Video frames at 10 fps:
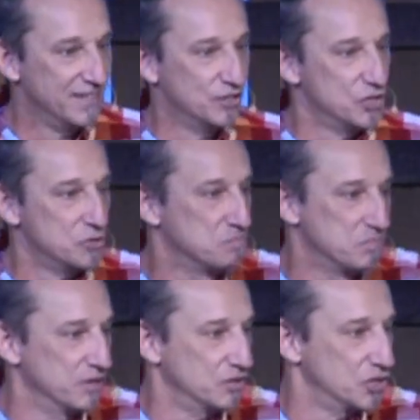Like they're just,
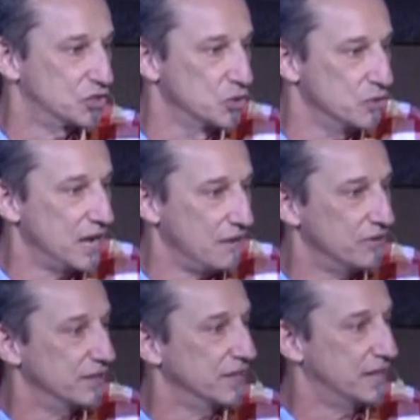they're just doing
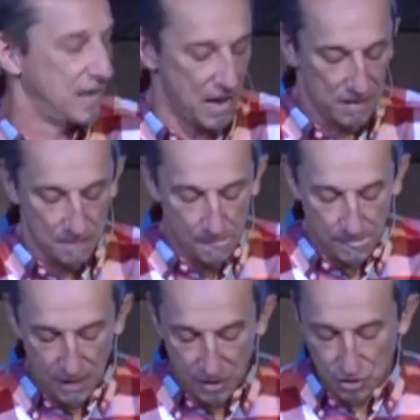everything they can
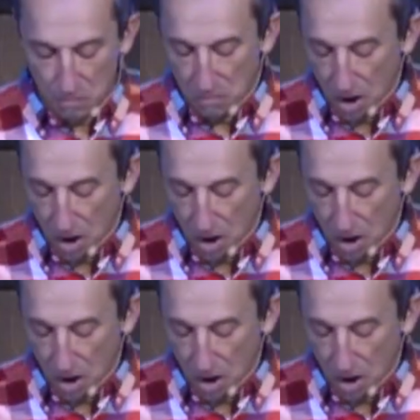to